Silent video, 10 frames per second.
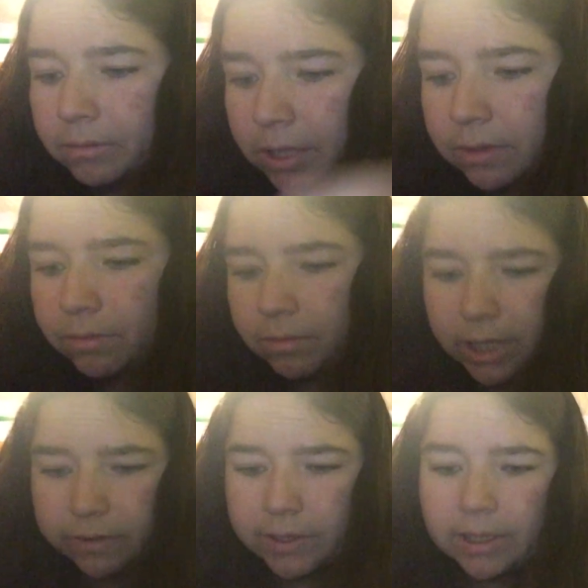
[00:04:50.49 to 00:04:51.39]
But
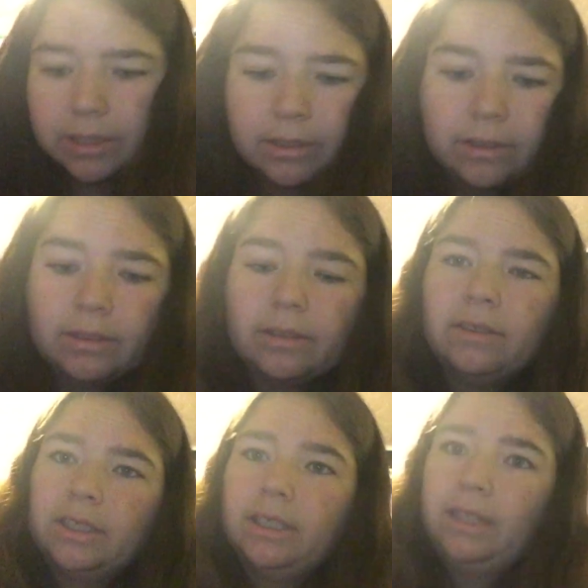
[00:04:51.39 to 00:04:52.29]
whatever.
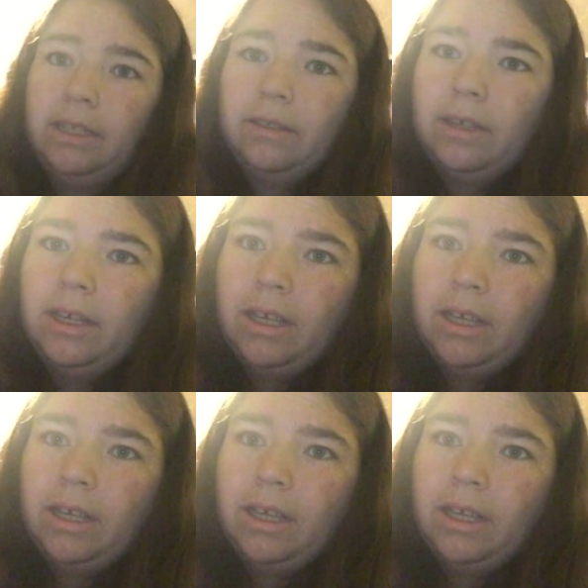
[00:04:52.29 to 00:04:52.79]
It